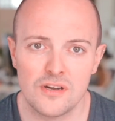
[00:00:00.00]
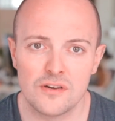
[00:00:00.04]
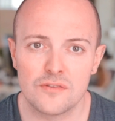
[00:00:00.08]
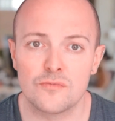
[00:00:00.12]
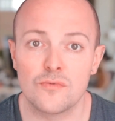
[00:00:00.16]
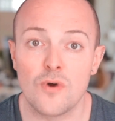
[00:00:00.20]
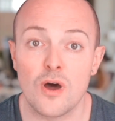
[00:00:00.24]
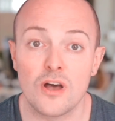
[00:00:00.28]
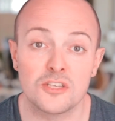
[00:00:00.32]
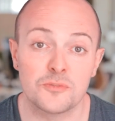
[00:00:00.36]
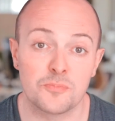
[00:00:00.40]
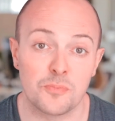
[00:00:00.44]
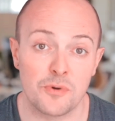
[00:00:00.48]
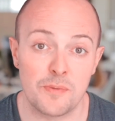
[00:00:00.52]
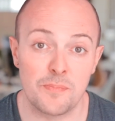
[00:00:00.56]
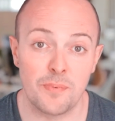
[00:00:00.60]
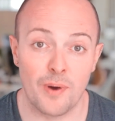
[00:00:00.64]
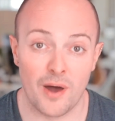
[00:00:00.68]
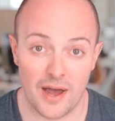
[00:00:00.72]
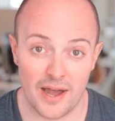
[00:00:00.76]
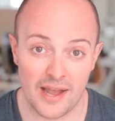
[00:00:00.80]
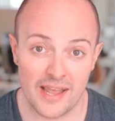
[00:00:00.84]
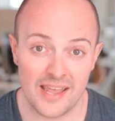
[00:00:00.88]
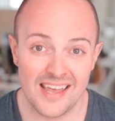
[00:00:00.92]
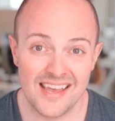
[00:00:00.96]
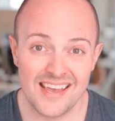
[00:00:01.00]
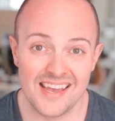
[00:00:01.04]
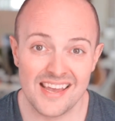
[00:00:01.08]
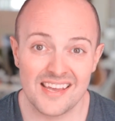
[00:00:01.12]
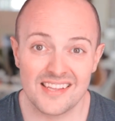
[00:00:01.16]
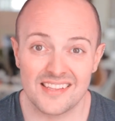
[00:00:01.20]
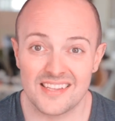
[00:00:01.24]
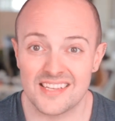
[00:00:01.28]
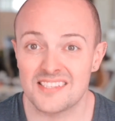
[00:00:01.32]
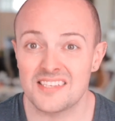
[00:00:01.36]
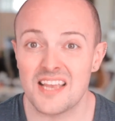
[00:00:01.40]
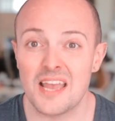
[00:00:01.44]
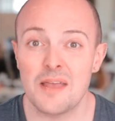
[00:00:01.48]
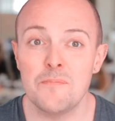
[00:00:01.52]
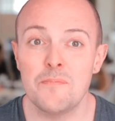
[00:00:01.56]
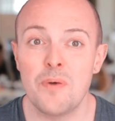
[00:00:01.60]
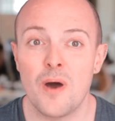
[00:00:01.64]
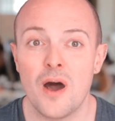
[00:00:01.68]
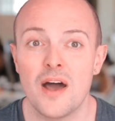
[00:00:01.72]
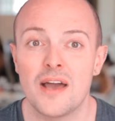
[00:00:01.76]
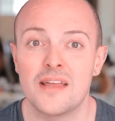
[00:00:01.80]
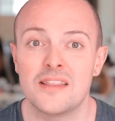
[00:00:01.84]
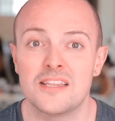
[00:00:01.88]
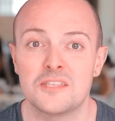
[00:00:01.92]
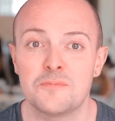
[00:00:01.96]
Raspberry Pi. The same
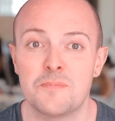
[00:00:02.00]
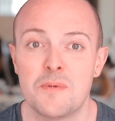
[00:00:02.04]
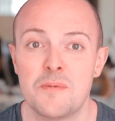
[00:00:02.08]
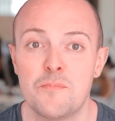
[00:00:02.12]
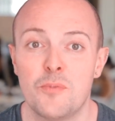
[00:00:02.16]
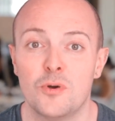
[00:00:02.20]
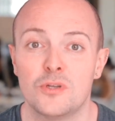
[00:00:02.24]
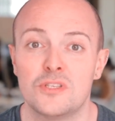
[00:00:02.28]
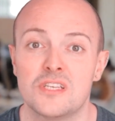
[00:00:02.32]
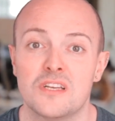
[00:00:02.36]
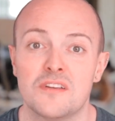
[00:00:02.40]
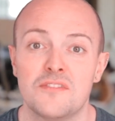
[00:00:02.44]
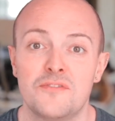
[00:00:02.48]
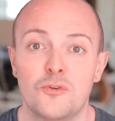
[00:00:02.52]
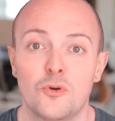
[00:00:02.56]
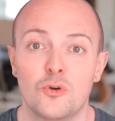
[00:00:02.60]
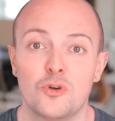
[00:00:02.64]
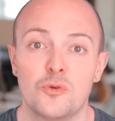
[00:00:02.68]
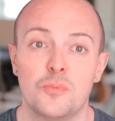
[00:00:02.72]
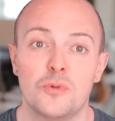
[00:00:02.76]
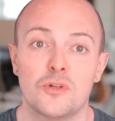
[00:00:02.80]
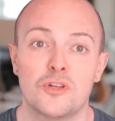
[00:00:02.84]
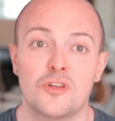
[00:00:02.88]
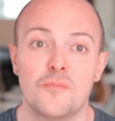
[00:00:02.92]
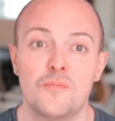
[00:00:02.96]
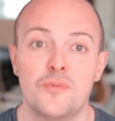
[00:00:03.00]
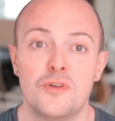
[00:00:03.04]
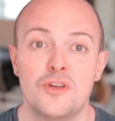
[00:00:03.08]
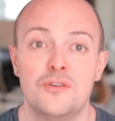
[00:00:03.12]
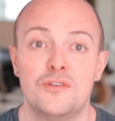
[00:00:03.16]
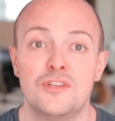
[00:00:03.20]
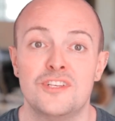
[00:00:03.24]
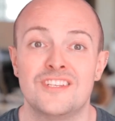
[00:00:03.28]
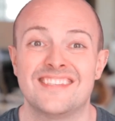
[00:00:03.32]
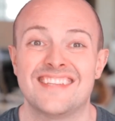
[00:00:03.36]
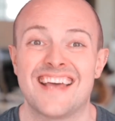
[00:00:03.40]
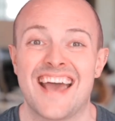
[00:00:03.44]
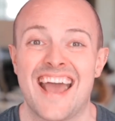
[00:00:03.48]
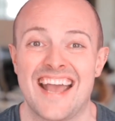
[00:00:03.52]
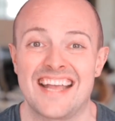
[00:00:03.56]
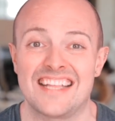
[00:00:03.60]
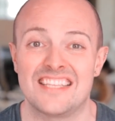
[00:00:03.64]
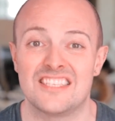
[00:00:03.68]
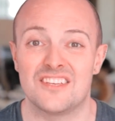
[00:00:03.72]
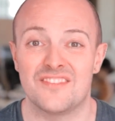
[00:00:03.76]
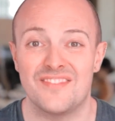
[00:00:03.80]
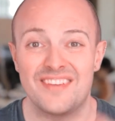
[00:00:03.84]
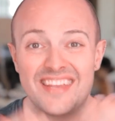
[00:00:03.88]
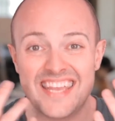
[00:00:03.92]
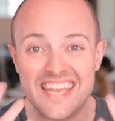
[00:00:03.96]
Pi that's been putting affordable computers in the
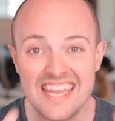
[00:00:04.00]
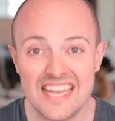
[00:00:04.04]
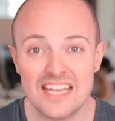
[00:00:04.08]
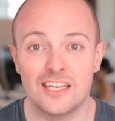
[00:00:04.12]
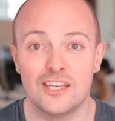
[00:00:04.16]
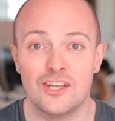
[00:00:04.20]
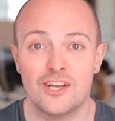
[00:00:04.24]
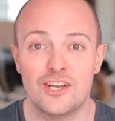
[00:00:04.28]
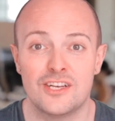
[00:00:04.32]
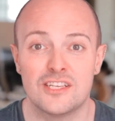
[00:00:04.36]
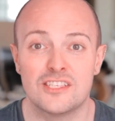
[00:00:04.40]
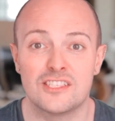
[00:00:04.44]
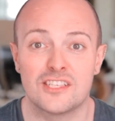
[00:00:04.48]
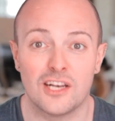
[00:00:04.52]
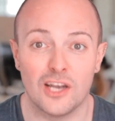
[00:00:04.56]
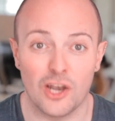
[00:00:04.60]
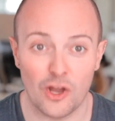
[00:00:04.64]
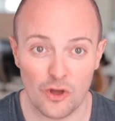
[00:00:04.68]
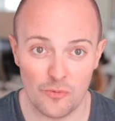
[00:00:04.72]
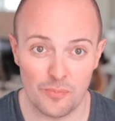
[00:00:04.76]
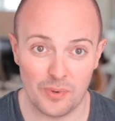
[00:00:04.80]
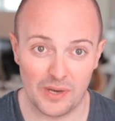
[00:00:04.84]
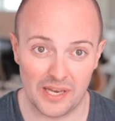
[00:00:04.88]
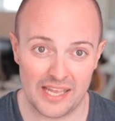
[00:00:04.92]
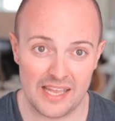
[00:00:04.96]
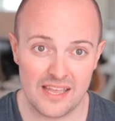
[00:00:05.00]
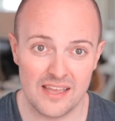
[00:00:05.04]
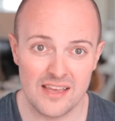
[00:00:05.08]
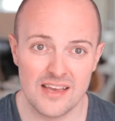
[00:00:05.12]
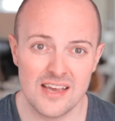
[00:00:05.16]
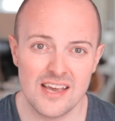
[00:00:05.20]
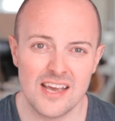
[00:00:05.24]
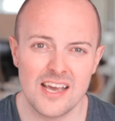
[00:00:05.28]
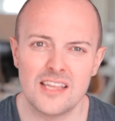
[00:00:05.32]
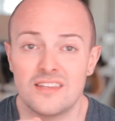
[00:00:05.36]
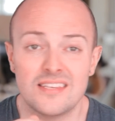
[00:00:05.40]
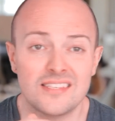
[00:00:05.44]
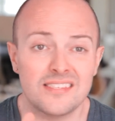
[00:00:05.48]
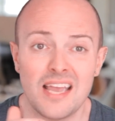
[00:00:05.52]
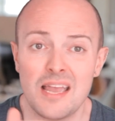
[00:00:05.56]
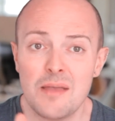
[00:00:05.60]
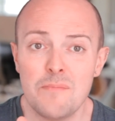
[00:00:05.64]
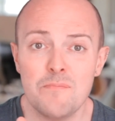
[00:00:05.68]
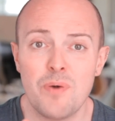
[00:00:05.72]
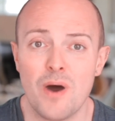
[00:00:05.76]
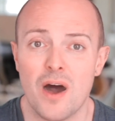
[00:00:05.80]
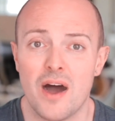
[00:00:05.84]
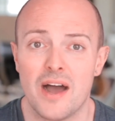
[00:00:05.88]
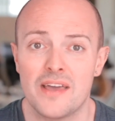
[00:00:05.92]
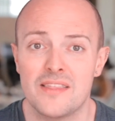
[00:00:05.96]
hands of eager learners globally. The same
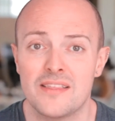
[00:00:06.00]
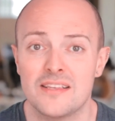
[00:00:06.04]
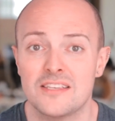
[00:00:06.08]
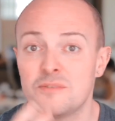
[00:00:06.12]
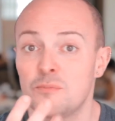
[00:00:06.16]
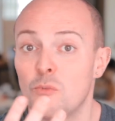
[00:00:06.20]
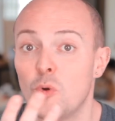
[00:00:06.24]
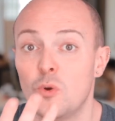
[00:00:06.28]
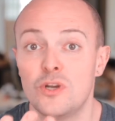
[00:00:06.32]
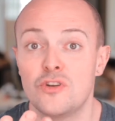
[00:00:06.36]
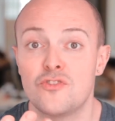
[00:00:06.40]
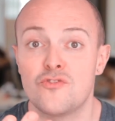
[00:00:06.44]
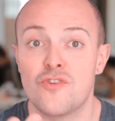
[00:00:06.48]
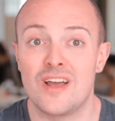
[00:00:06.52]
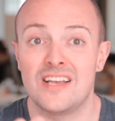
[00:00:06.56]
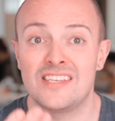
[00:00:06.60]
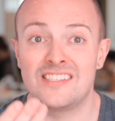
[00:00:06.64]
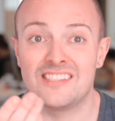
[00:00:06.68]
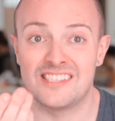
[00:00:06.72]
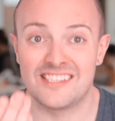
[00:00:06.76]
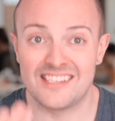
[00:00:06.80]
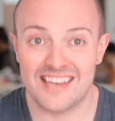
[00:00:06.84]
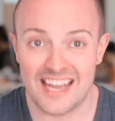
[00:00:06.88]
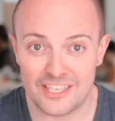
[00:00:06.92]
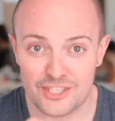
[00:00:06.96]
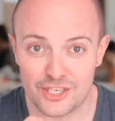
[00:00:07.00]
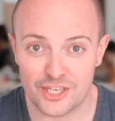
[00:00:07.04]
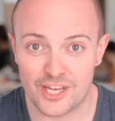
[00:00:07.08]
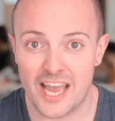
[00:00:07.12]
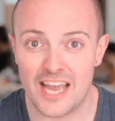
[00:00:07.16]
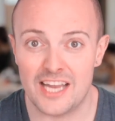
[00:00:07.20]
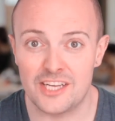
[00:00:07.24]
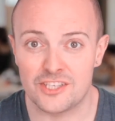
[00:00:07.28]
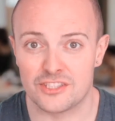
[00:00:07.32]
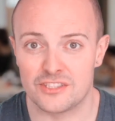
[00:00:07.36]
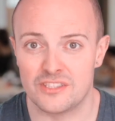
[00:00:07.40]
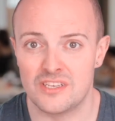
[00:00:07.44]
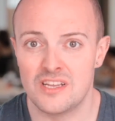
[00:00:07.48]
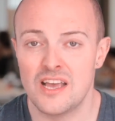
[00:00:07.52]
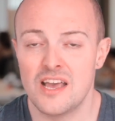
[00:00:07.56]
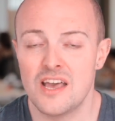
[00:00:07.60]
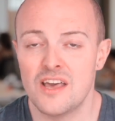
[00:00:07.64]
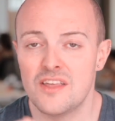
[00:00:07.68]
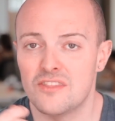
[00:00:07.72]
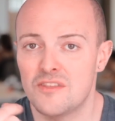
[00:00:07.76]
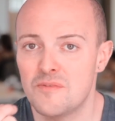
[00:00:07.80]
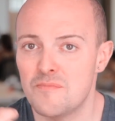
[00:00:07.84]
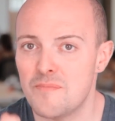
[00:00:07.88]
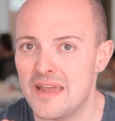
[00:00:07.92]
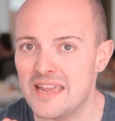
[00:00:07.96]
Pi that's more interested in education
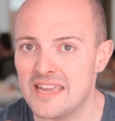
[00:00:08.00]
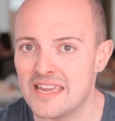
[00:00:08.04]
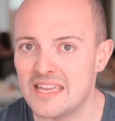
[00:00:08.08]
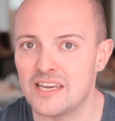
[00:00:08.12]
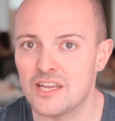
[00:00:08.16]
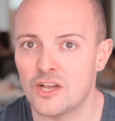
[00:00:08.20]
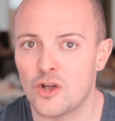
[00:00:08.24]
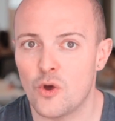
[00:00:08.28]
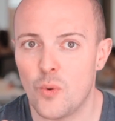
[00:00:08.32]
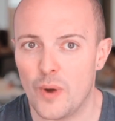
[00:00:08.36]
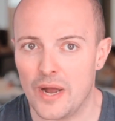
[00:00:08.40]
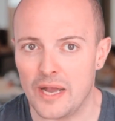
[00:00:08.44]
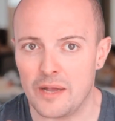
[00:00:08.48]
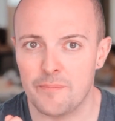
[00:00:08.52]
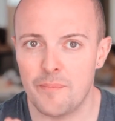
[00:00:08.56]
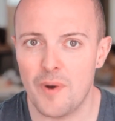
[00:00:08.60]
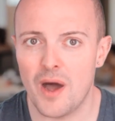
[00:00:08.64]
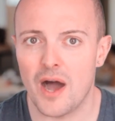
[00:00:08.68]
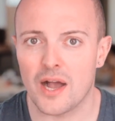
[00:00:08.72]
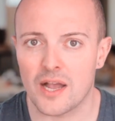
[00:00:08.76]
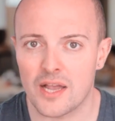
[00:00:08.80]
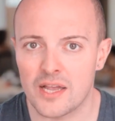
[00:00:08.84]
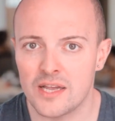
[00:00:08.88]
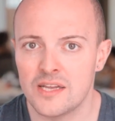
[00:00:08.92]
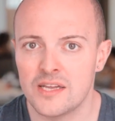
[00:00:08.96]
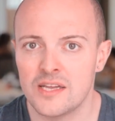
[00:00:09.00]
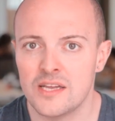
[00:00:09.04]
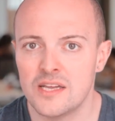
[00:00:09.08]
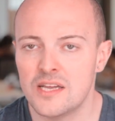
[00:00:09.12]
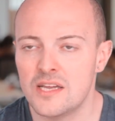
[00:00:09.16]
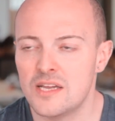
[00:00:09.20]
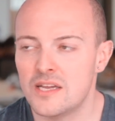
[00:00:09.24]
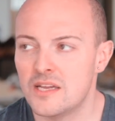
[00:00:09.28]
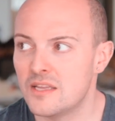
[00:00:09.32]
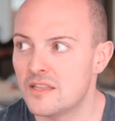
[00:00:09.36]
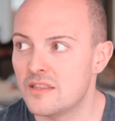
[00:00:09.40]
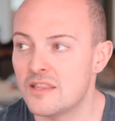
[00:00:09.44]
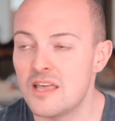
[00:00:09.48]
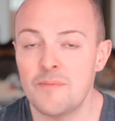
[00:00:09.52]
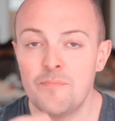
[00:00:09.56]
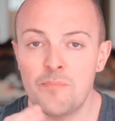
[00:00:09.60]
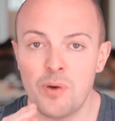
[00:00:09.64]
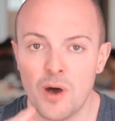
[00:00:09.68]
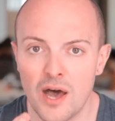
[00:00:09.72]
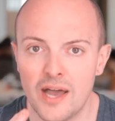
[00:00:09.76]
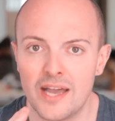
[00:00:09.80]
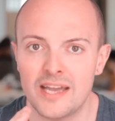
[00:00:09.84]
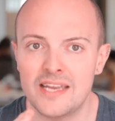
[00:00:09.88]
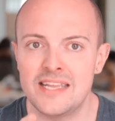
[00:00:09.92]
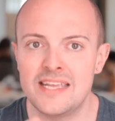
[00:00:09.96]
than making a quick buck. They're
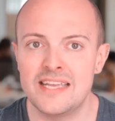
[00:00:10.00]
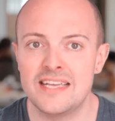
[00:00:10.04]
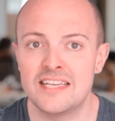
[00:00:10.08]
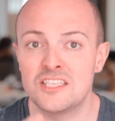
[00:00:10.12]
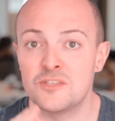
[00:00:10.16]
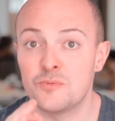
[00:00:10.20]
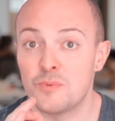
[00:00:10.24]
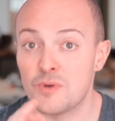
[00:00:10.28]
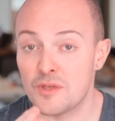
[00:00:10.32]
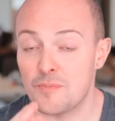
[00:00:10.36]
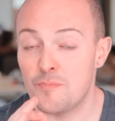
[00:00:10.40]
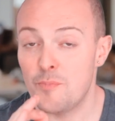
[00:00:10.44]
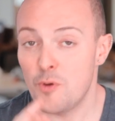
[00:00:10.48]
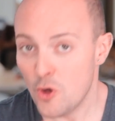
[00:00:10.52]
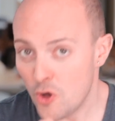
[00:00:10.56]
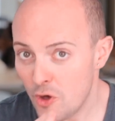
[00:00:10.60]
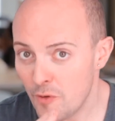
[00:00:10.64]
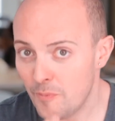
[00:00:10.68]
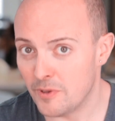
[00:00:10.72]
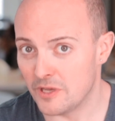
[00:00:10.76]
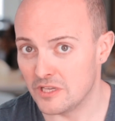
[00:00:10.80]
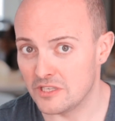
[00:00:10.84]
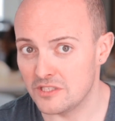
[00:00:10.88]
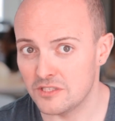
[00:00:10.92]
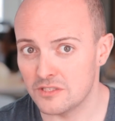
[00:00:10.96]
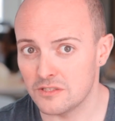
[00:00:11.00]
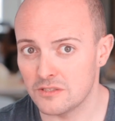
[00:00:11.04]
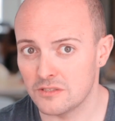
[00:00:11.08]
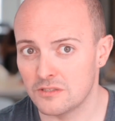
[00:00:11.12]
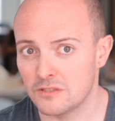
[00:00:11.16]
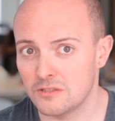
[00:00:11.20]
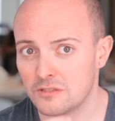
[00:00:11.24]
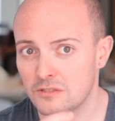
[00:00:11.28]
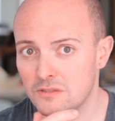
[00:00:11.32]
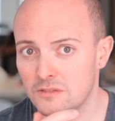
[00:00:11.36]
pioneers with a purpose.